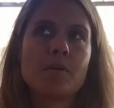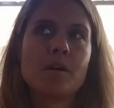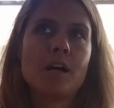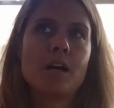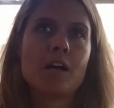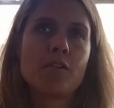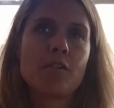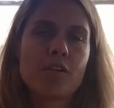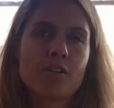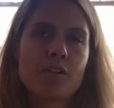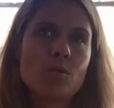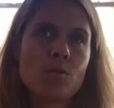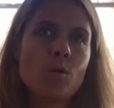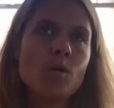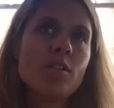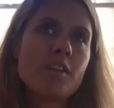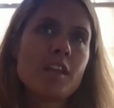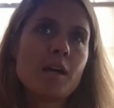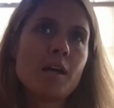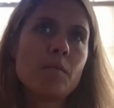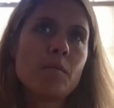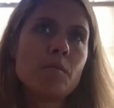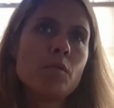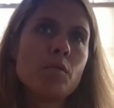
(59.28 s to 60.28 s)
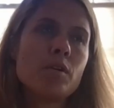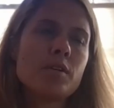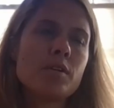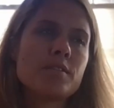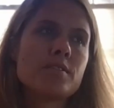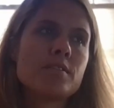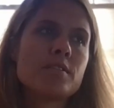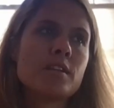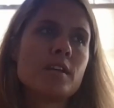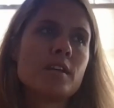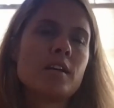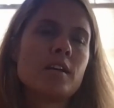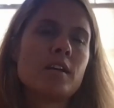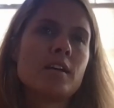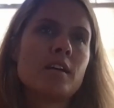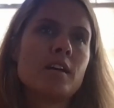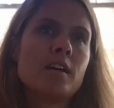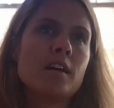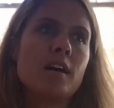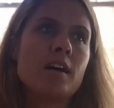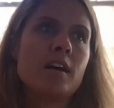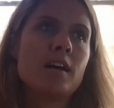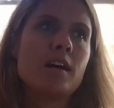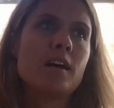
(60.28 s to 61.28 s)
across all of them was
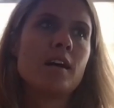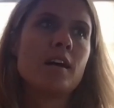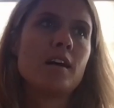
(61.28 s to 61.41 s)
a